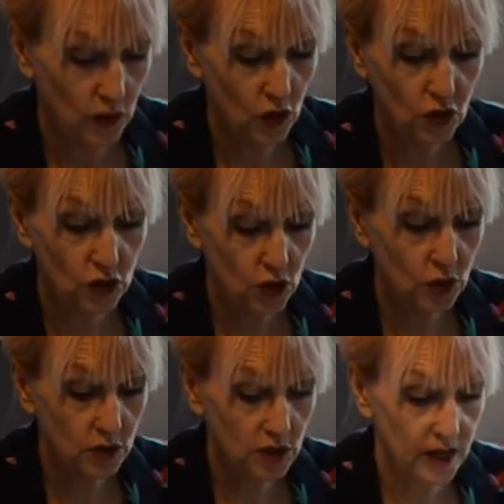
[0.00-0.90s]
not
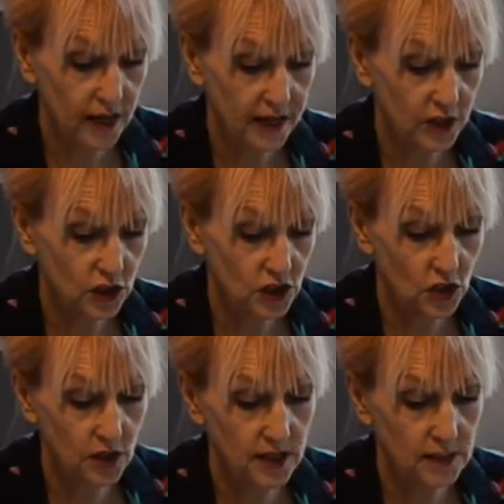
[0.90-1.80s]
too tightly, just so
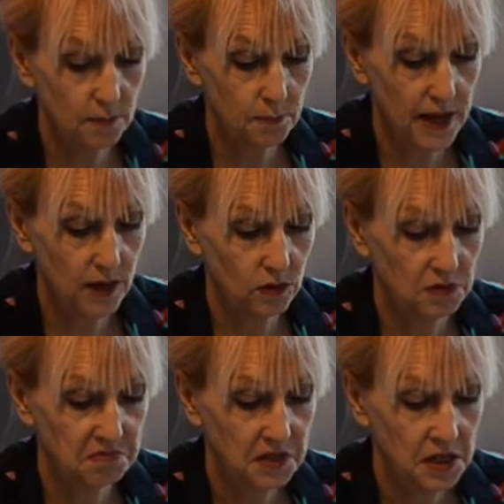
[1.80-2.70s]
that it's about
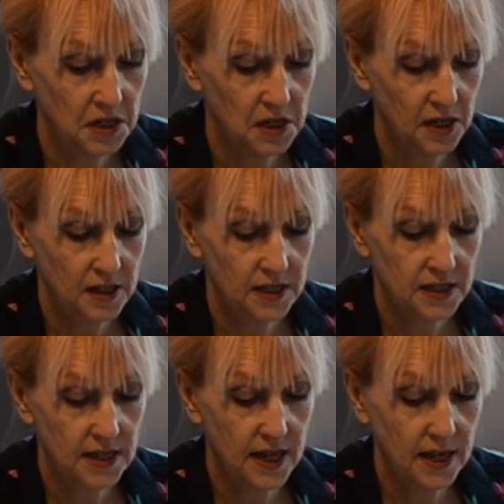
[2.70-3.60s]
the
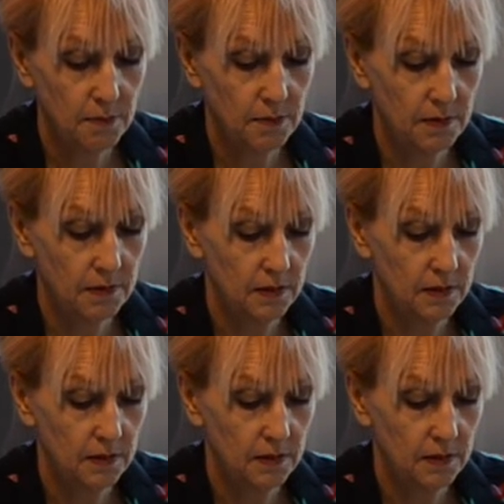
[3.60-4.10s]
same